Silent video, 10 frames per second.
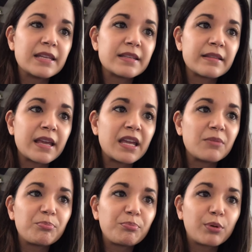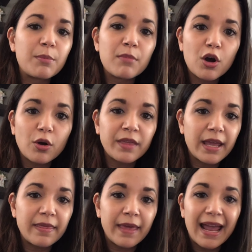they promote,
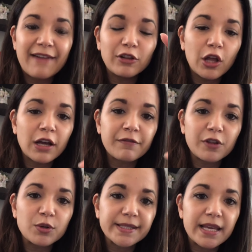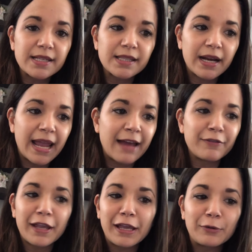they have a lot of those things that I
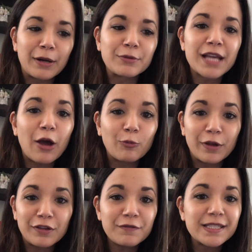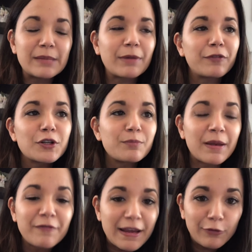advocate around town with. You've seen, first,
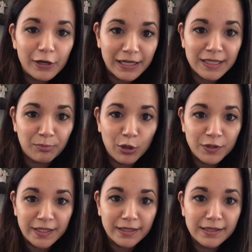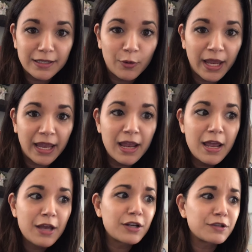my favorite is the Post-its, okay?
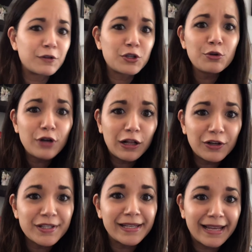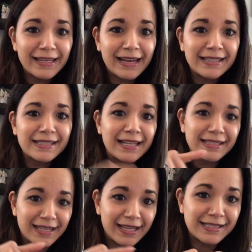Because for
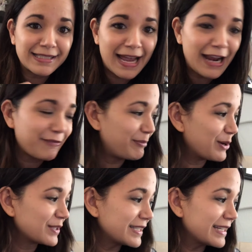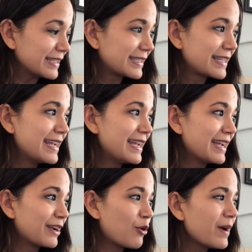$2.99, you get a stack of Post-its.
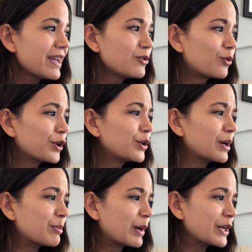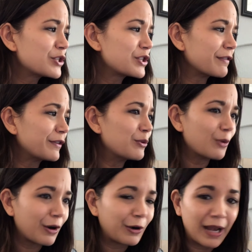Go ahead and order a bunch if you
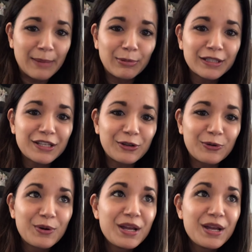are able to,